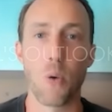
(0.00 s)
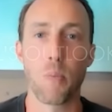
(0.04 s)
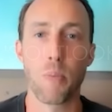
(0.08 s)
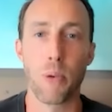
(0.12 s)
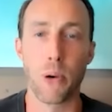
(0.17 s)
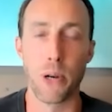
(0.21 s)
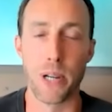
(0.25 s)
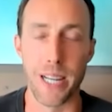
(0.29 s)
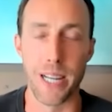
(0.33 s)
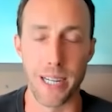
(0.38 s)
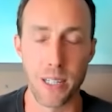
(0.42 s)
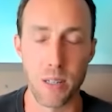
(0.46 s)
so
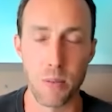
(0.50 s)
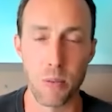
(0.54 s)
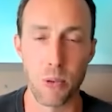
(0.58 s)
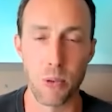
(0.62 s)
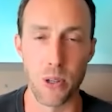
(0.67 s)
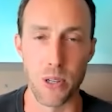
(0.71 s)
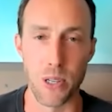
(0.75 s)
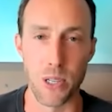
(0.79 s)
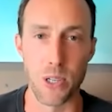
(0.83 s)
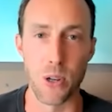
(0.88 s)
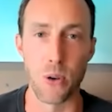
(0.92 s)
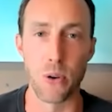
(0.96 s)
predictable
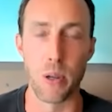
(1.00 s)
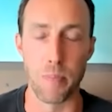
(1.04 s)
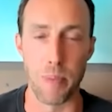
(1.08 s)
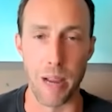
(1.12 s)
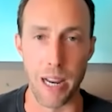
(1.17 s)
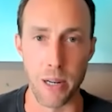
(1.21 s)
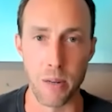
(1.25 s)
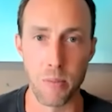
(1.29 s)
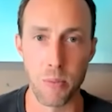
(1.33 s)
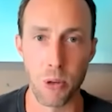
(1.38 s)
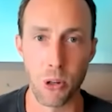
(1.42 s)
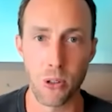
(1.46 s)
and so
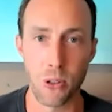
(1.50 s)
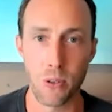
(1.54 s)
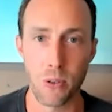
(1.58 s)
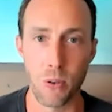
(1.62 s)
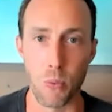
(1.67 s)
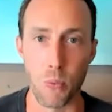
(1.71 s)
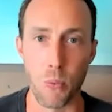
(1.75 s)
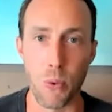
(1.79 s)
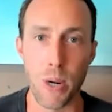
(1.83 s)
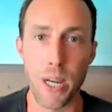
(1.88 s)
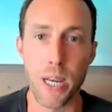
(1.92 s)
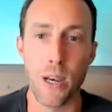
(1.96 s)
dependable.
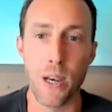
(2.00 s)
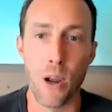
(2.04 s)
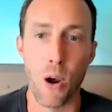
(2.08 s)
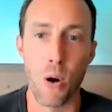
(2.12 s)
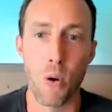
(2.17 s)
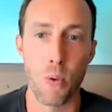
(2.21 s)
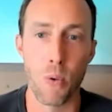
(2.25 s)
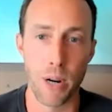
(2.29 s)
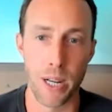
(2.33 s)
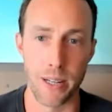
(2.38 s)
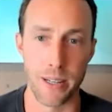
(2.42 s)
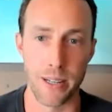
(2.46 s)
We know
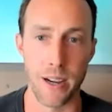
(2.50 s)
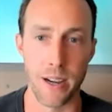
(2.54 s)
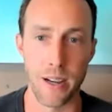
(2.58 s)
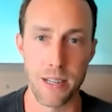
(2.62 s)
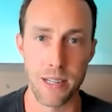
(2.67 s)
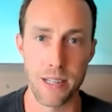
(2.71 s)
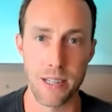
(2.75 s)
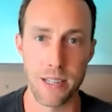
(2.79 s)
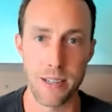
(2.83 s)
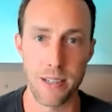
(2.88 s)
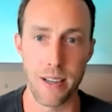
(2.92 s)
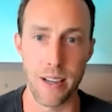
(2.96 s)
what it
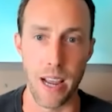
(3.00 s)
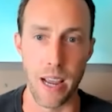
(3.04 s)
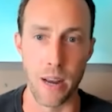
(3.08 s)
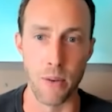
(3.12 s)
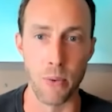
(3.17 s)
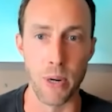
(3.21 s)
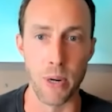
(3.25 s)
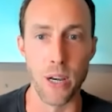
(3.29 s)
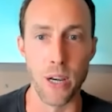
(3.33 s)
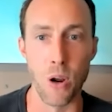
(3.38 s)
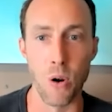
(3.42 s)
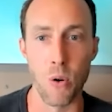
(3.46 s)
does, and
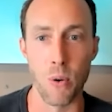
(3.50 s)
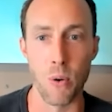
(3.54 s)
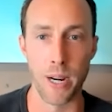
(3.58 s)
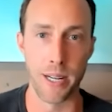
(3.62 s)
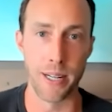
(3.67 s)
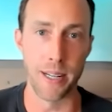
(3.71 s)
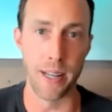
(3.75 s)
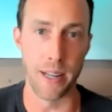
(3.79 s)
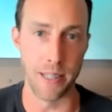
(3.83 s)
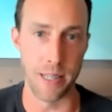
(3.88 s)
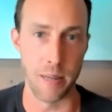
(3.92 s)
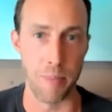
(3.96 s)
we know when it
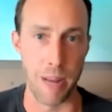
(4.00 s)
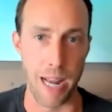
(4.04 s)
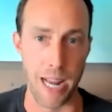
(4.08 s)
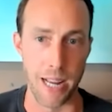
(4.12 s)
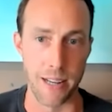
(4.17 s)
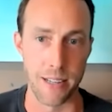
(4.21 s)
does it